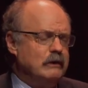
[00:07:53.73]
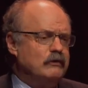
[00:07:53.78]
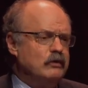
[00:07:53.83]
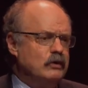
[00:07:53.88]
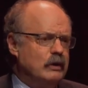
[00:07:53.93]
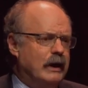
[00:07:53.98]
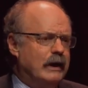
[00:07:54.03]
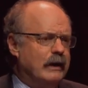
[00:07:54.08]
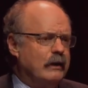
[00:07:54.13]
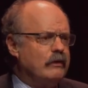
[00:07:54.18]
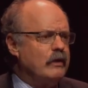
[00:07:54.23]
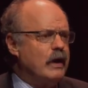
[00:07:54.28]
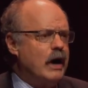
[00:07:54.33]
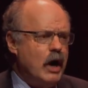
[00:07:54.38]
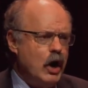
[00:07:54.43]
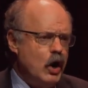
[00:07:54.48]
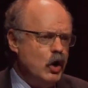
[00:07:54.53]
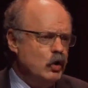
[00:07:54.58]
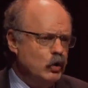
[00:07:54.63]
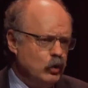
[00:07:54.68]
if you like, the
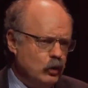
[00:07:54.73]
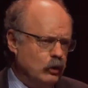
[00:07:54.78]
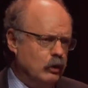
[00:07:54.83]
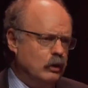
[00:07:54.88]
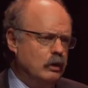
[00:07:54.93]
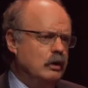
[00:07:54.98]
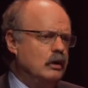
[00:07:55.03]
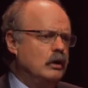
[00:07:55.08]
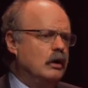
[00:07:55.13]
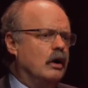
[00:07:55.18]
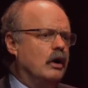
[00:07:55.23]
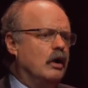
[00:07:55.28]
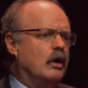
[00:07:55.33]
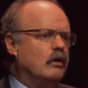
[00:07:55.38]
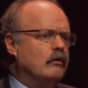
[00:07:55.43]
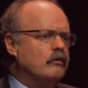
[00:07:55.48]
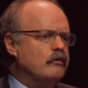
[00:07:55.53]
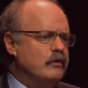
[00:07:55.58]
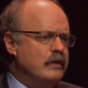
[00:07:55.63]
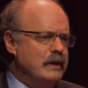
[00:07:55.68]
whole
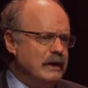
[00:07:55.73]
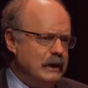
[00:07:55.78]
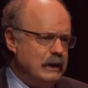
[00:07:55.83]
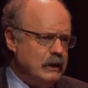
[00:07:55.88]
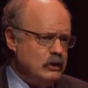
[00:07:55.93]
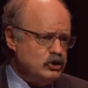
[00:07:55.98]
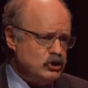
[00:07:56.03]
of the